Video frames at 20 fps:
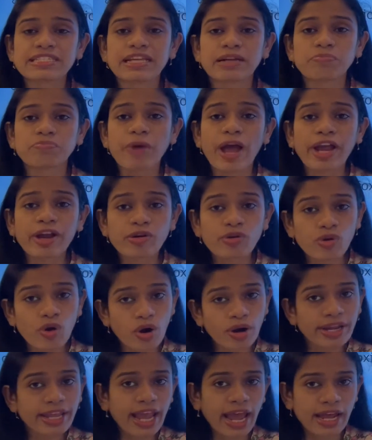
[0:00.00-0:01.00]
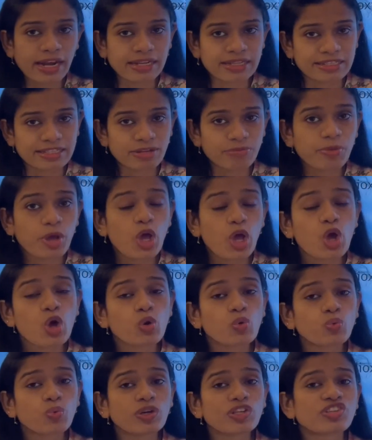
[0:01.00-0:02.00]
That microorganism
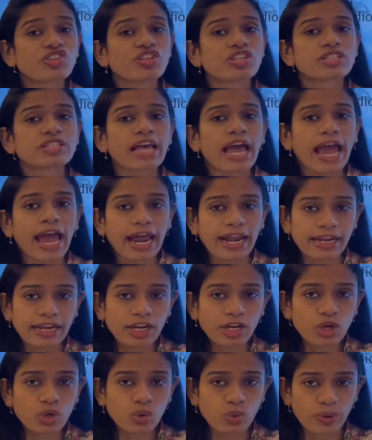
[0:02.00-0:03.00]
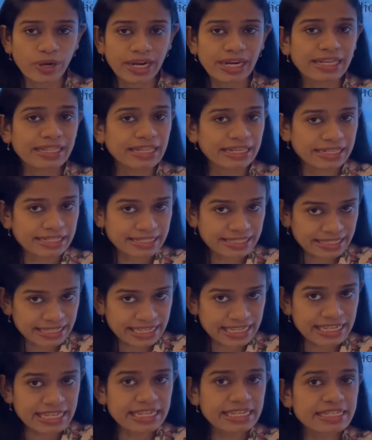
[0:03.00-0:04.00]
which is added to it, that is
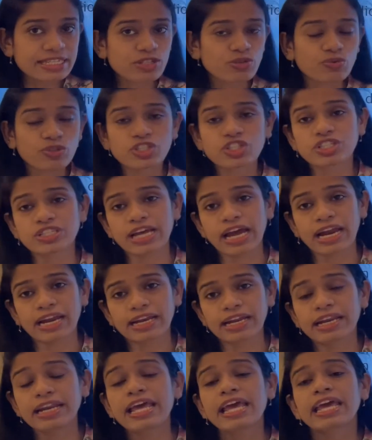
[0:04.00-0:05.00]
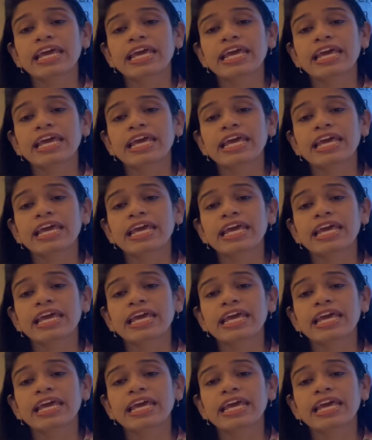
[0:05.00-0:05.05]
yeast which is added,